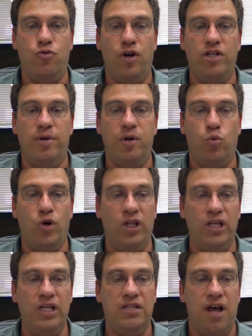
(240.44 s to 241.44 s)
is going to be
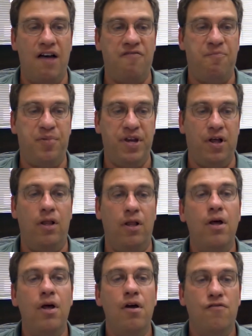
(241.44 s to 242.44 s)
really tough
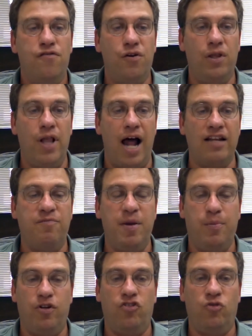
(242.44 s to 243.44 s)
pill for a lot of
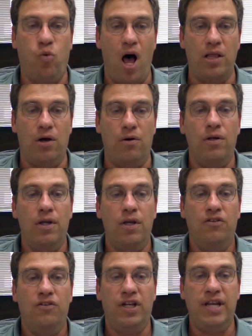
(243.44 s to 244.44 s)
people to swallow,
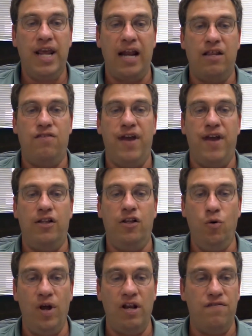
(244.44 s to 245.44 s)
said Kenneth Van
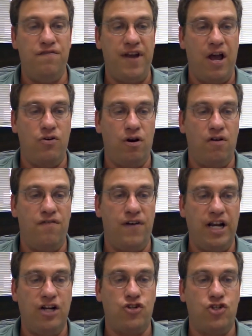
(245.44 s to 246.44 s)
Leeuwen, founder of
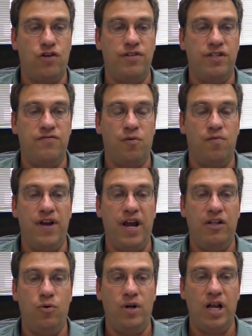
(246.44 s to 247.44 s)
financial services firm
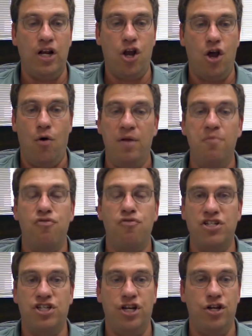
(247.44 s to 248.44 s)
Van Leeuwen & Co. in
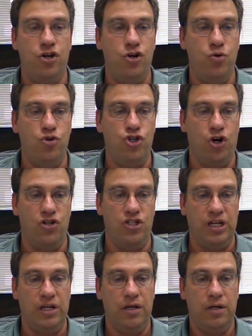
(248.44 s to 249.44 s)
Princeton, New Jersey.